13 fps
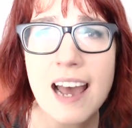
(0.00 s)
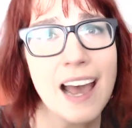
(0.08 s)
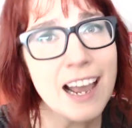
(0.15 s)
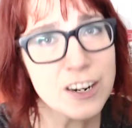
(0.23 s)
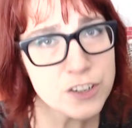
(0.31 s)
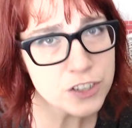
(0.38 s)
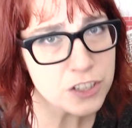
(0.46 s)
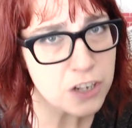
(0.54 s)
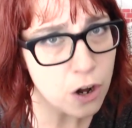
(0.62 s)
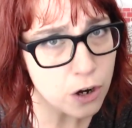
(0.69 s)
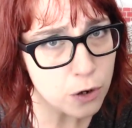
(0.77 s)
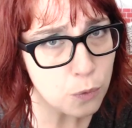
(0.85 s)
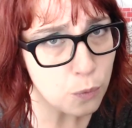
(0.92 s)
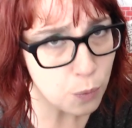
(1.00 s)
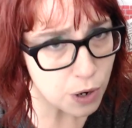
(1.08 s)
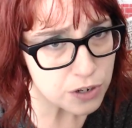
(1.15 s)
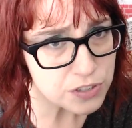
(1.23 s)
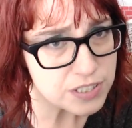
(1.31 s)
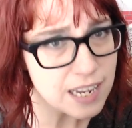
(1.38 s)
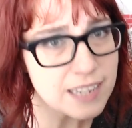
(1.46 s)
actually are
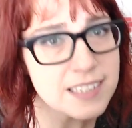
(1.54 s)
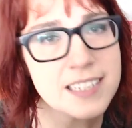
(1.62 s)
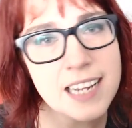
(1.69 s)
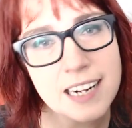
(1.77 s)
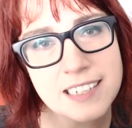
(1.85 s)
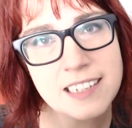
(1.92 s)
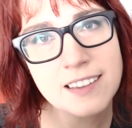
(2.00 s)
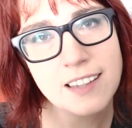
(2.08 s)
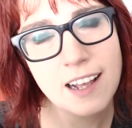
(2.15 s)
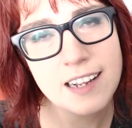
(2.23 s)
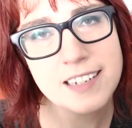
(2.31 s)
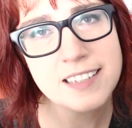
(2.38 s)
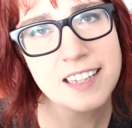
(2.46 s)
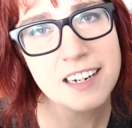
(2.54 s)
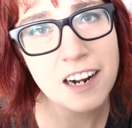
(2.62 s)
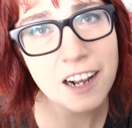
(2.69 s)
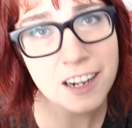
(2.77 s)
worse at detecting lies than